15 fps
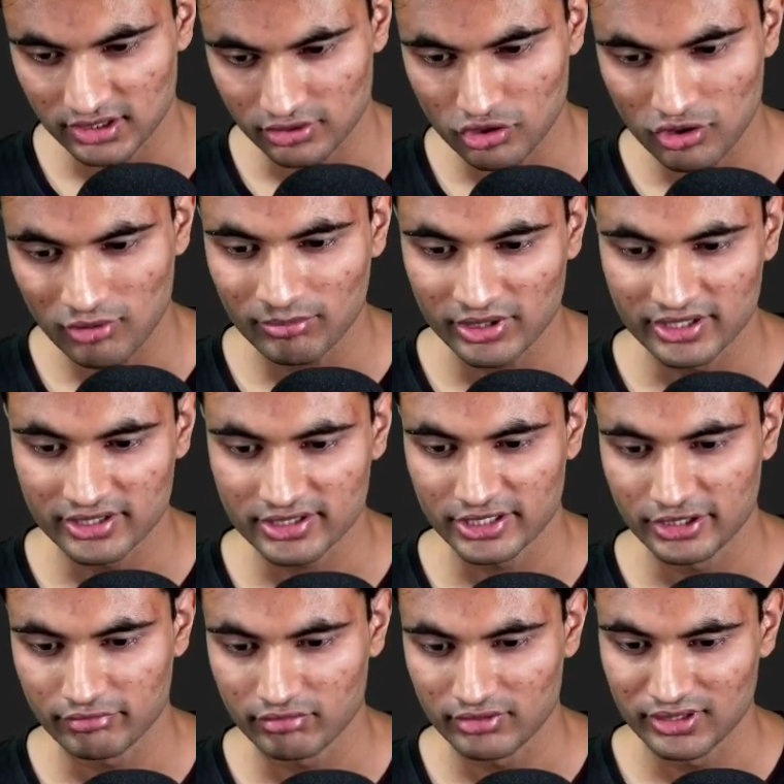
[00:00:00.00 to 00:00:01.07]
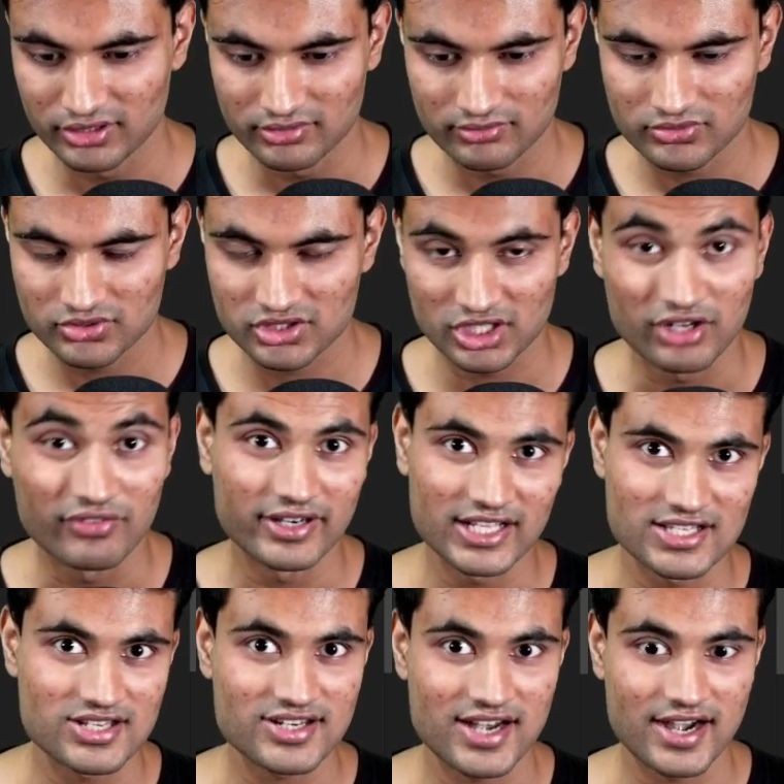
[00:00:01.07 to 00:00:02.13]
component and it will serve it as
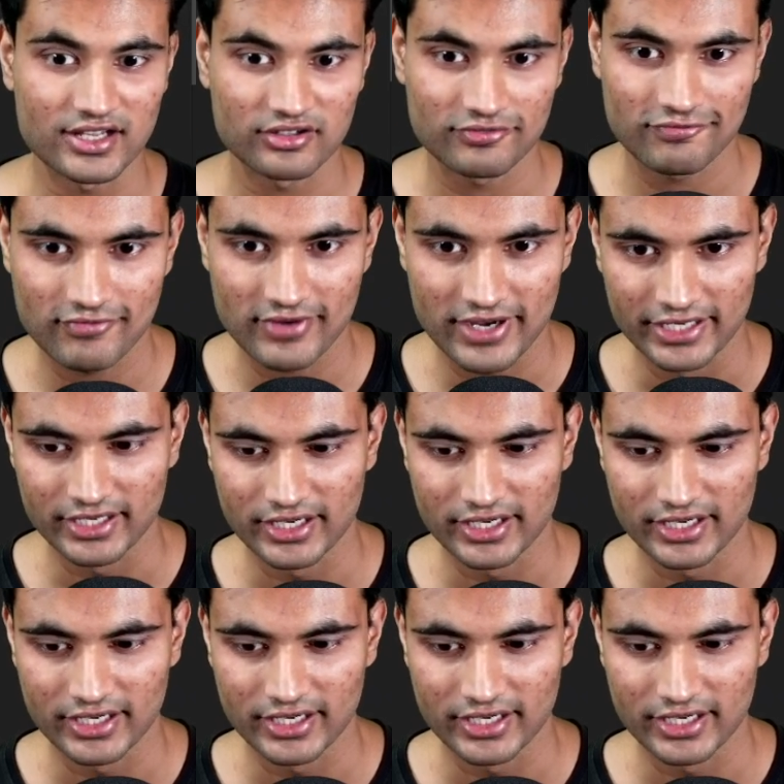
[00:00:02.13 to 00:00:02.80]
a static file,